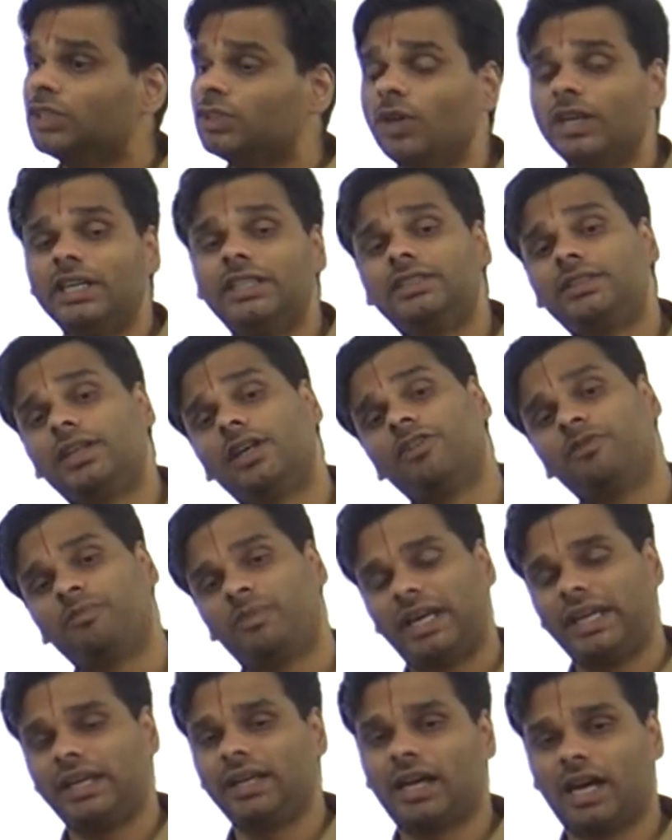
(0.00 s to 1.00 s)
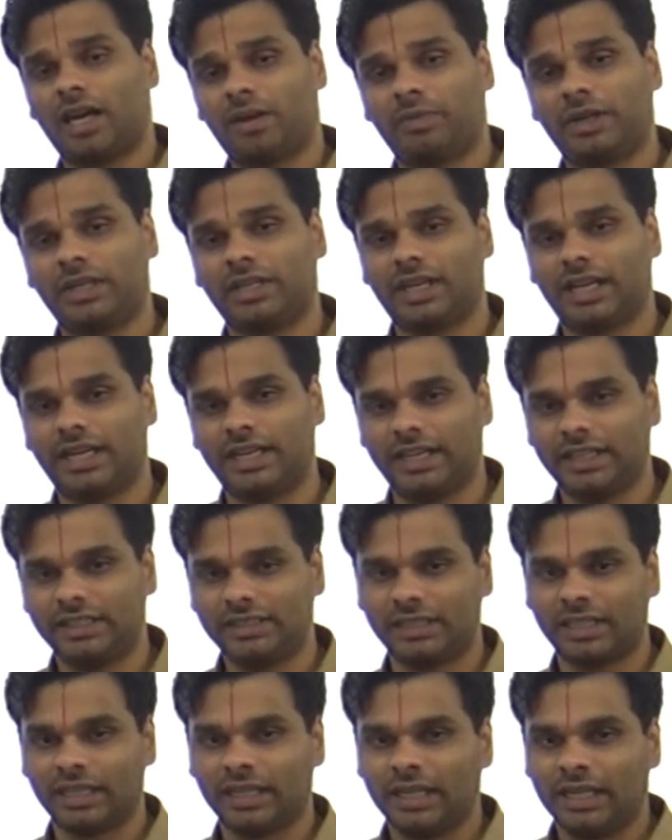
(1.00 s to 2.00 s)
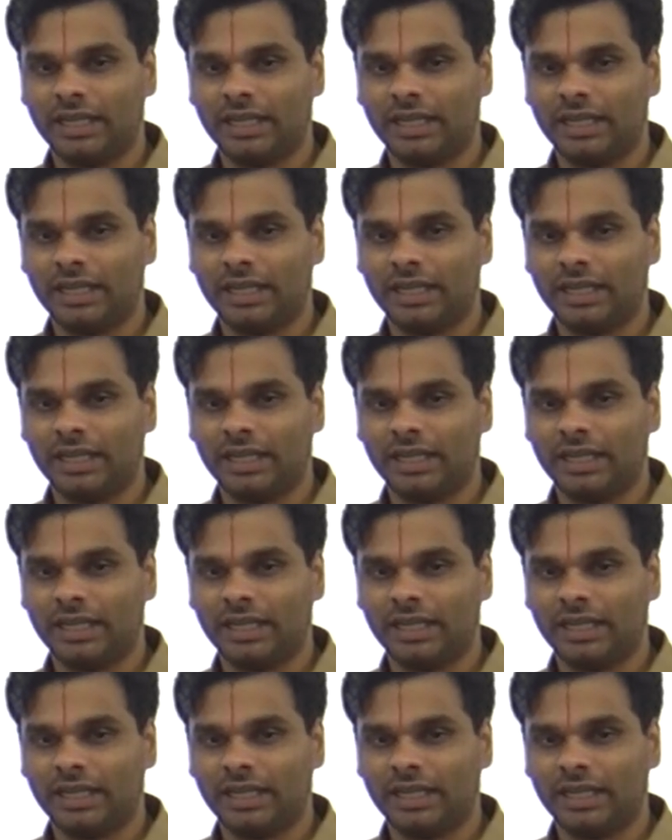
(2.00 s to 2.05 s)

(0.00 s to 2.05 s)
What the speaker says: So instead of buying carbon credits,